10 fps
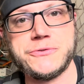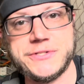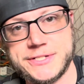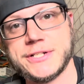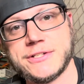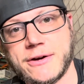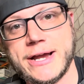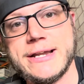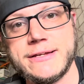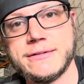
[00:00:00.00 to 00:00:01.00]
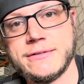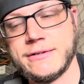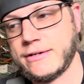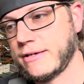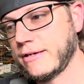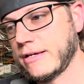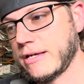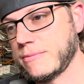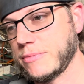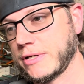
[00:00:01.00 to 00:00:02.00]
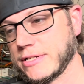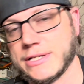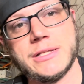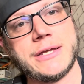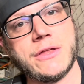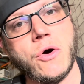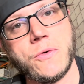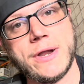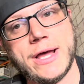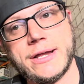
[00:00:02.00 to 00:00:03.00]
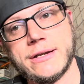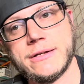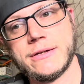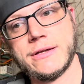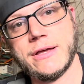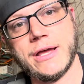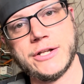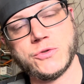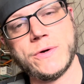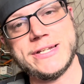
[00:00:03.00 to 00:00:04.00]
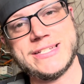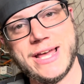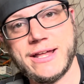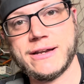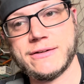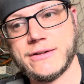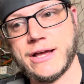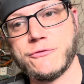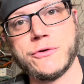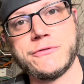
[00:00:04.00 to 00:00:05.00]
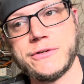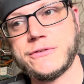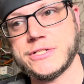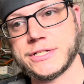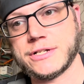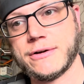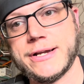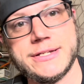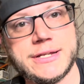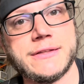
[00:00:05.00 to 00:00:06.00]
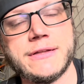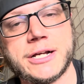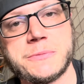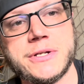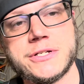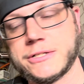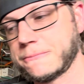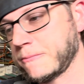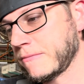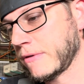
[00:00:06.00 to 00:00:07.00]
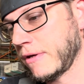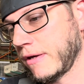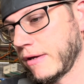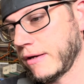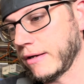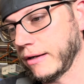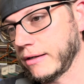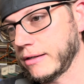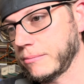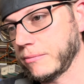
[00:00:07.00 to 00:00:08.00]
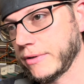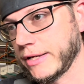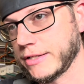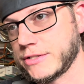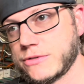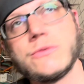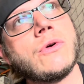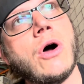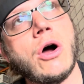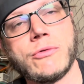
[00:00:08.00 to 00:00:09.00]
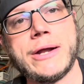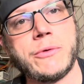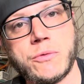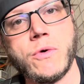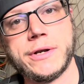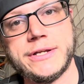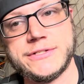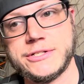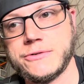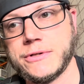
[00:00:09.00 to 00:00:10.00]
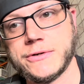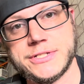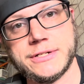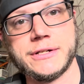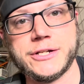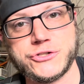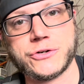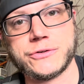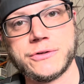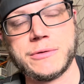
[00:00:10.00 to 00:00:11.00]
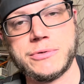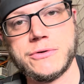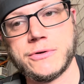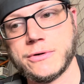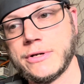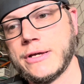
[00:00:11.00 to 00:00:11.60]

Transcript: the 6R80, because unlike the 09 and 2010 F-150 6R80s and the Expedition, it's all ran with one ECU. There isn't an internal computer